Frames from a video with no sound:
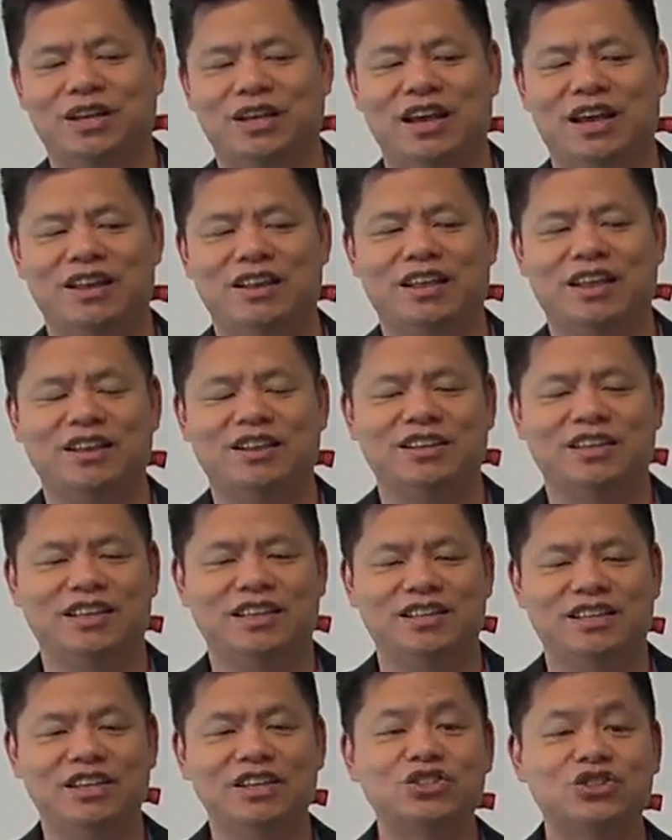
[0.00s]
And then
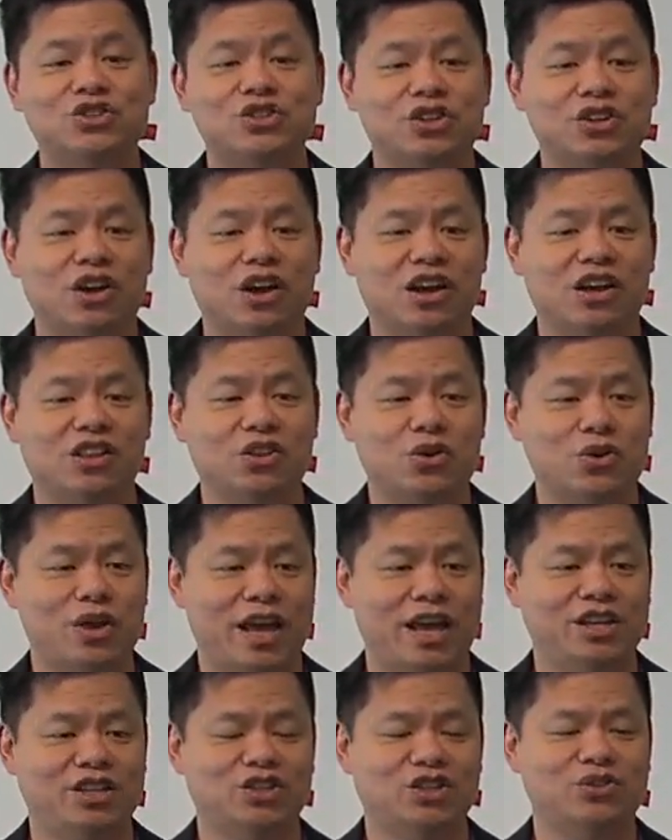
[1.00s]
in each uh,
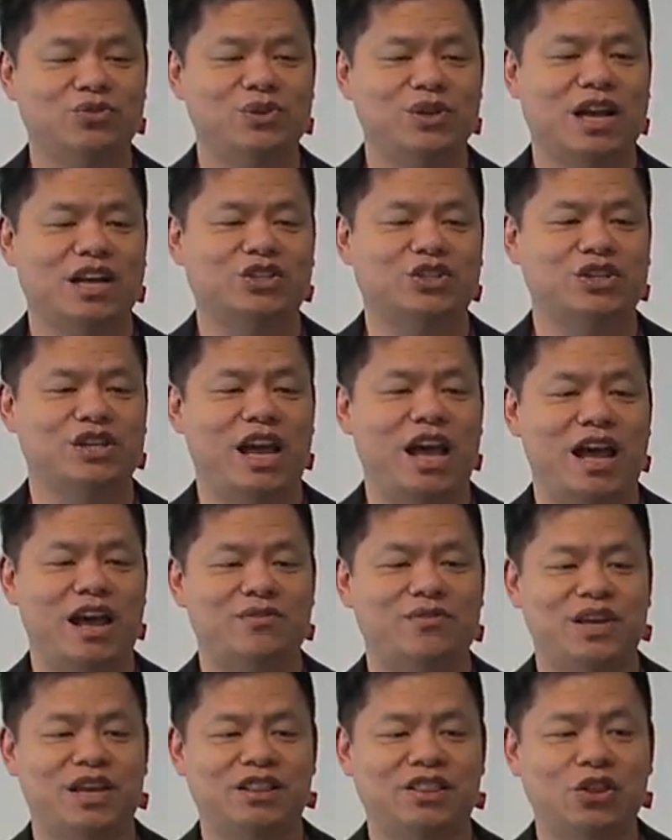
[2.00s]
location, we actually
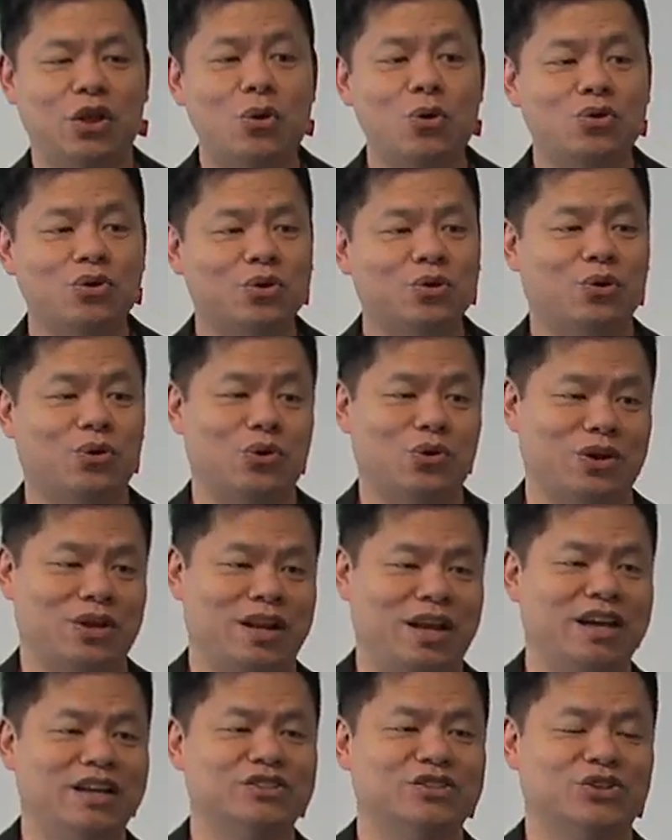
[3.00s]
have a local
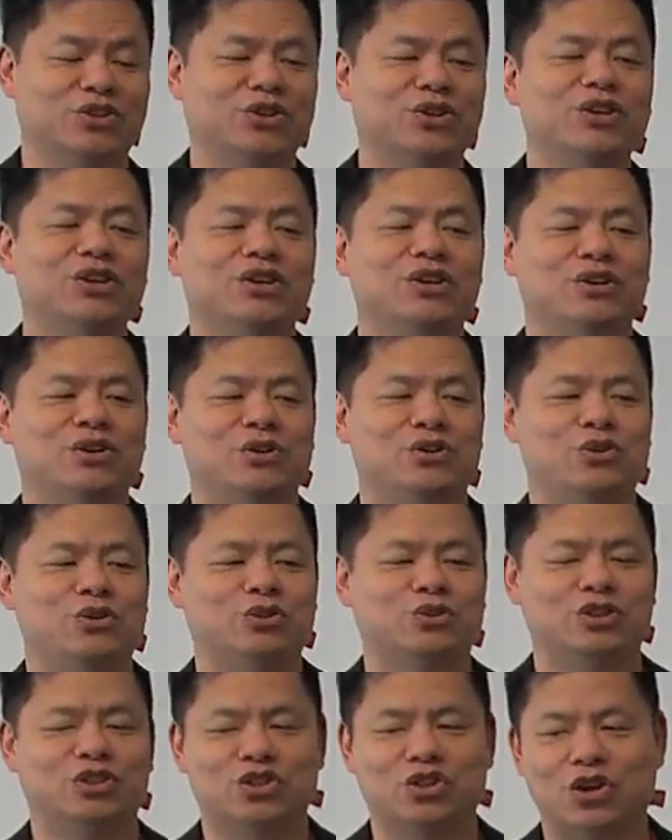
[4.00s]
organizer
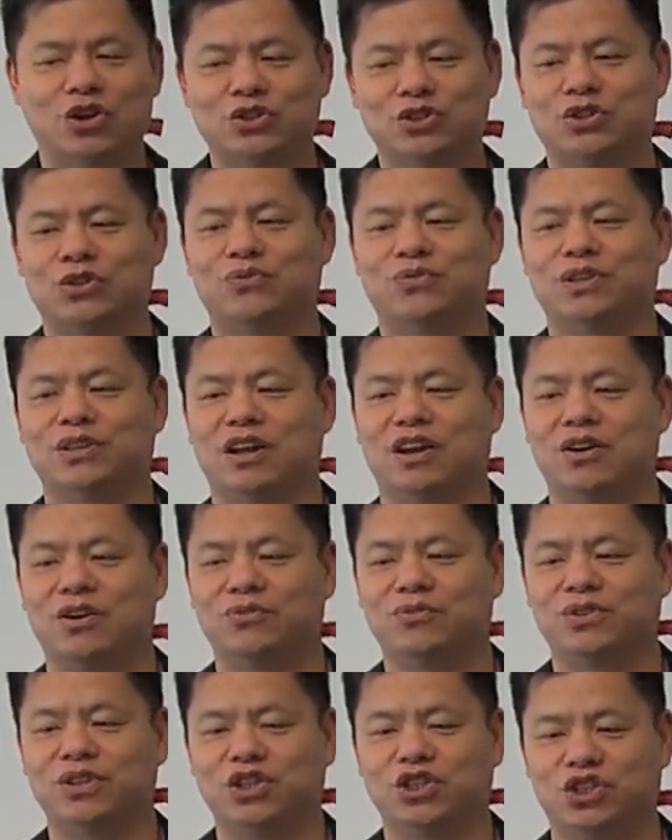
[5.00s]
who's in charge of, of
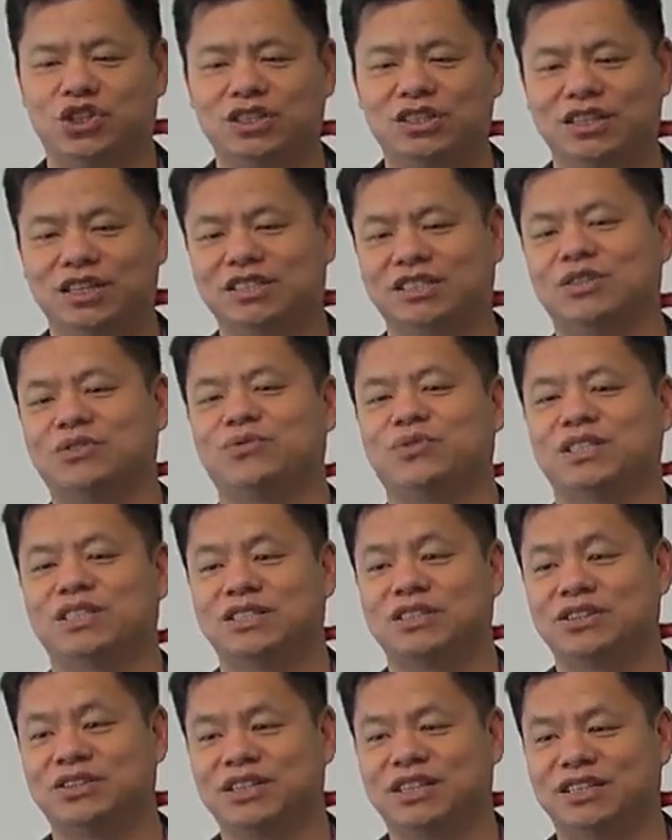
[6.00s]
logistics and
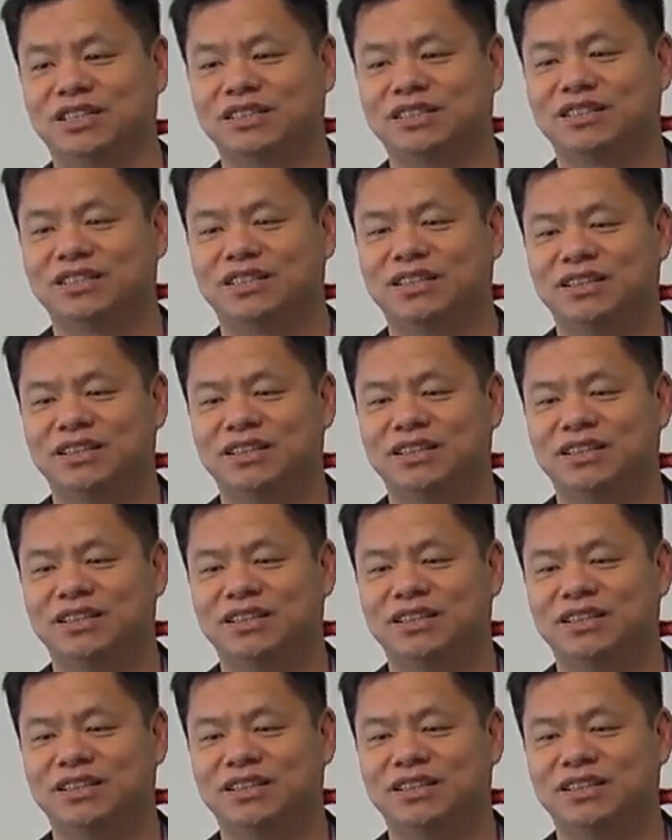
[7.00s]
facilities.